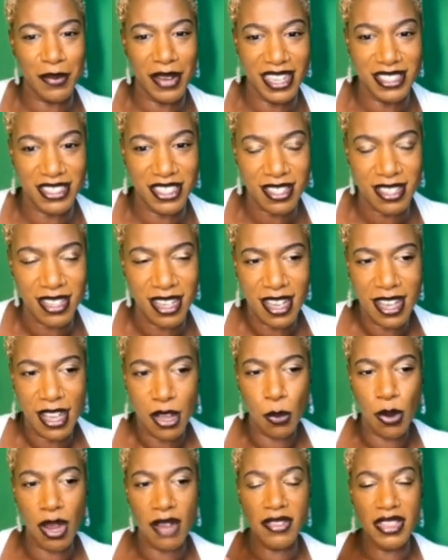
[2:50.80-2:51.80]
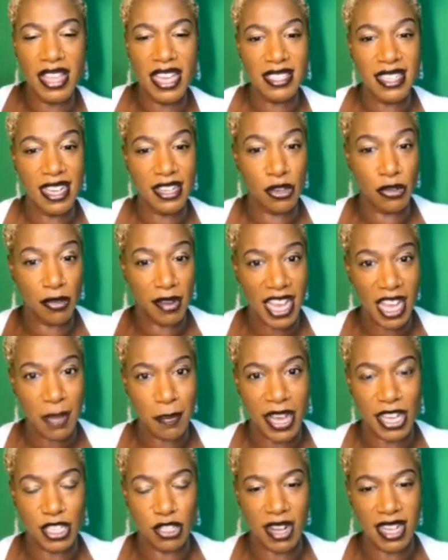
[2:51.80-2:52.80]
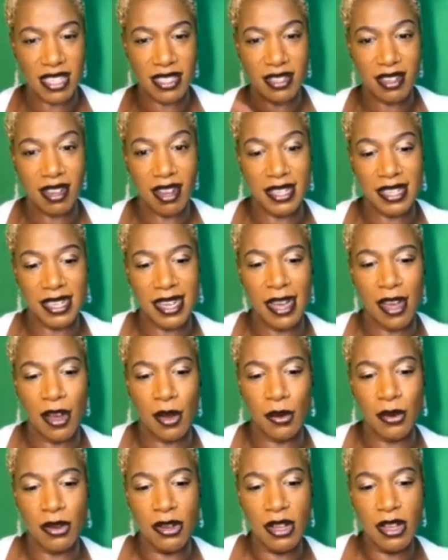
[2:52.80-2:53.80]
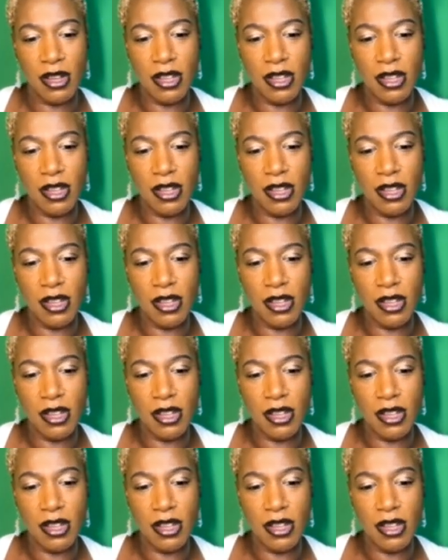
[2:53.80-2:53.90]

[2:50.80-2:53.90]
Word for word: but I just, wherever they said grape, I tried to cut it out.